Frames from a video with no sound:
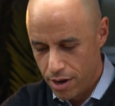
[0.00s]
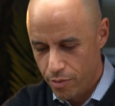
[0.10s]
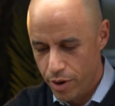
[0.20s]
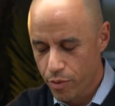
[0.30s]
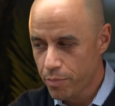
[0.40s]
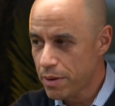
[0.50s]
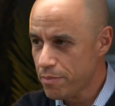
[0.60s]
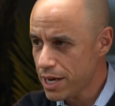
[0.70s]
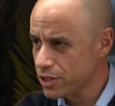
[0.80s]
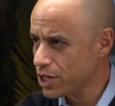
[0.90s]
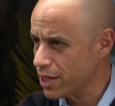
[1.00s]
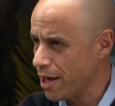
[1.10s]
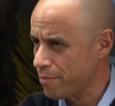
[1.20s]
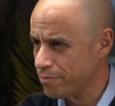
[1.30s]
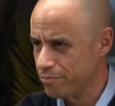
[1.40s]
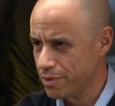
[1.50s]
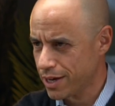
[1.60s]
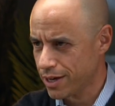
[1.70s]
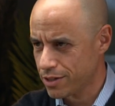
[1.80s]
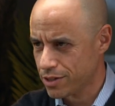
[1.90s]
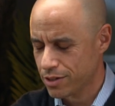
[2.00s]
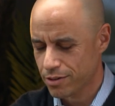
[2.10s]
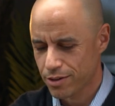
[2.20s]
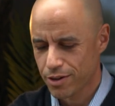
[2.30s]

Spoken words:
We will be mean to them because